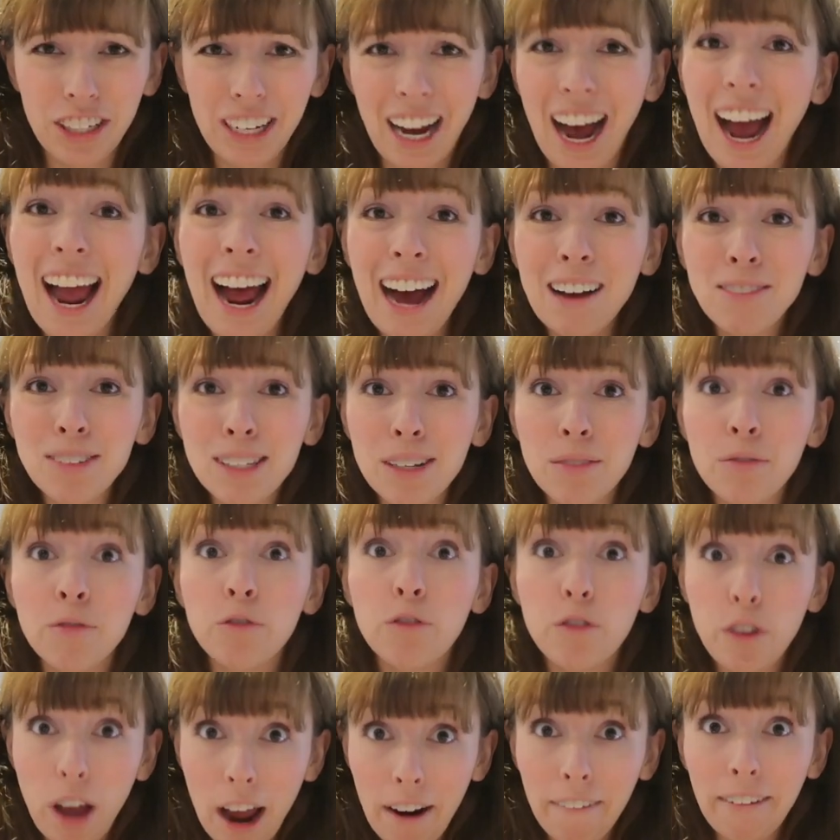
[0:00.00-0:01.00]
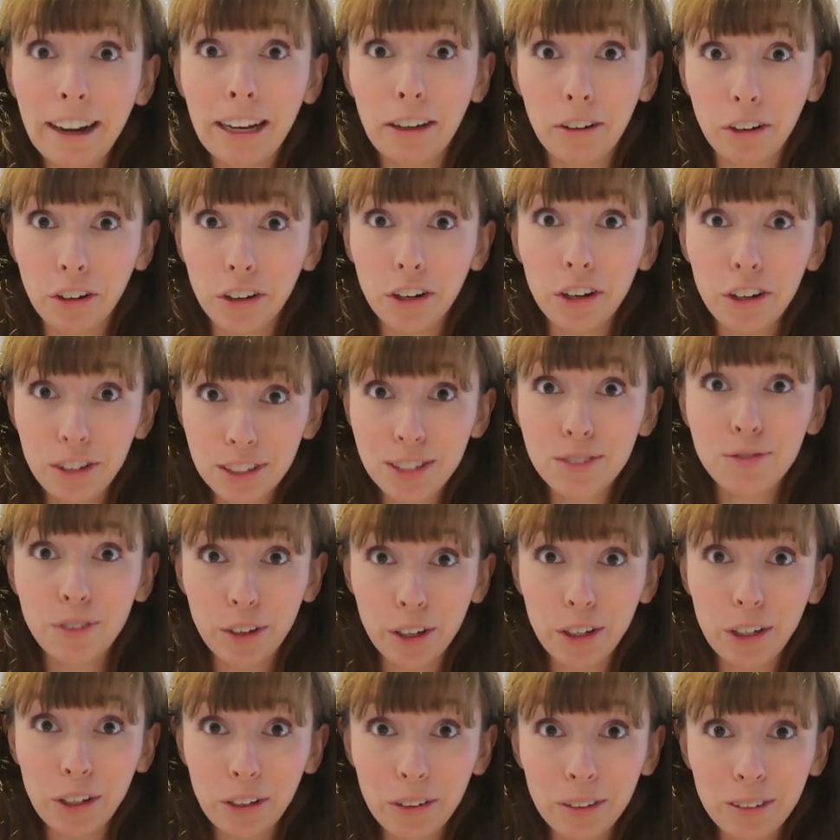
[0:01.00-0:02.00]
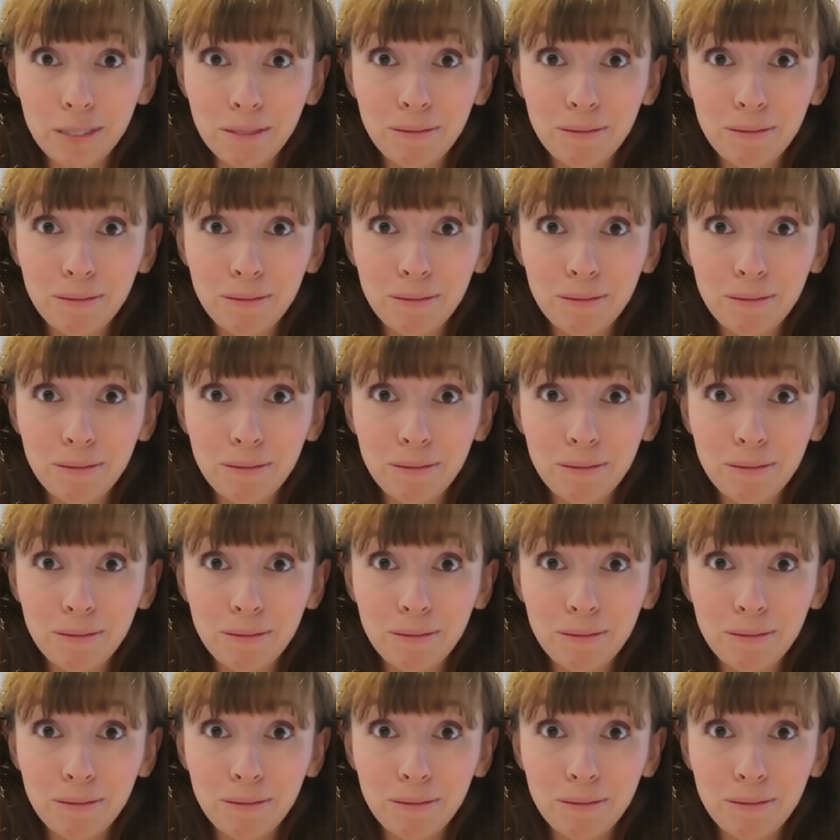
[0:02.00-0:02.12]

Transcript: I have some very good news for you.